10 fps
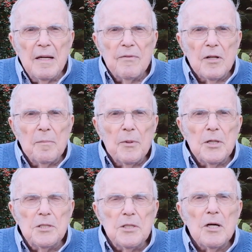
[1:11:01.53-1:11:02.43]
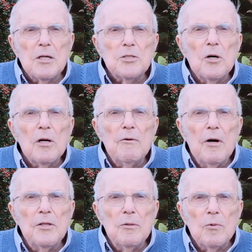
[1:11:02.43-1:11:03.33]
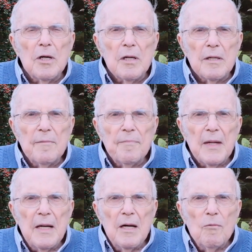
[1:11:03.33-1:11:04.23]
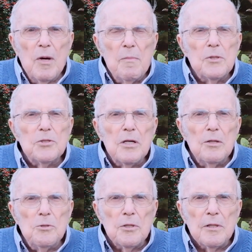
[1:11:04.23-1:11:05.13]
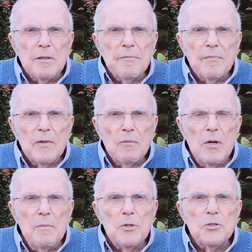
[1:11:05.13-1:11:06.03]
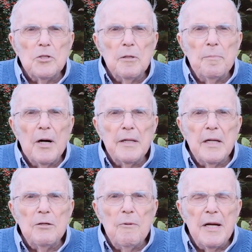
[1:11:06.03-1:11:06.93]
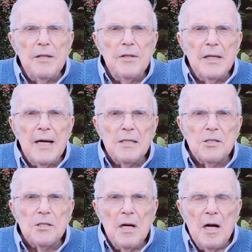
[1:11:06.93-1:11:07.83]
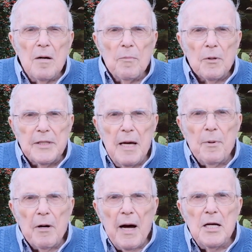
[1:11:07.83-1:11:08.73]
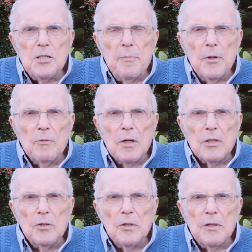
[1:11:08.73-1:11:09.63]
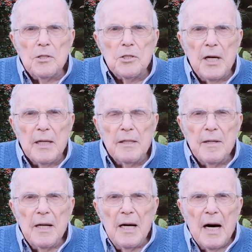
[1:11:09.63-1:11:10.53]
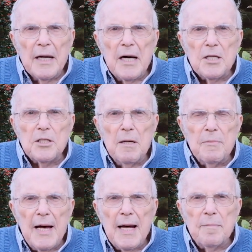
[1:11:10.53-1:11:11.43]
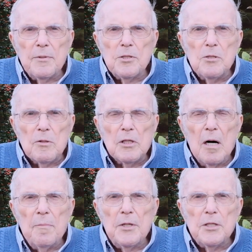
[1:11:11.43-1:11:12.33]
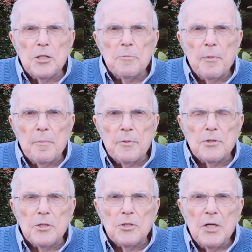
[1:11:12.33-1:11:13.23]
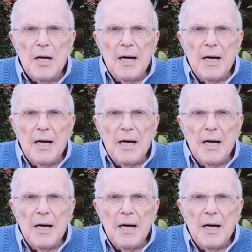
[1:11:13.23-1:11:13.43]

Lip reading: for the boys and girls all around the world. We mustn't lose it. We mustn't depart into anything else, but keep our eyes upon what God has said and ask him to help us to accomplish his purposes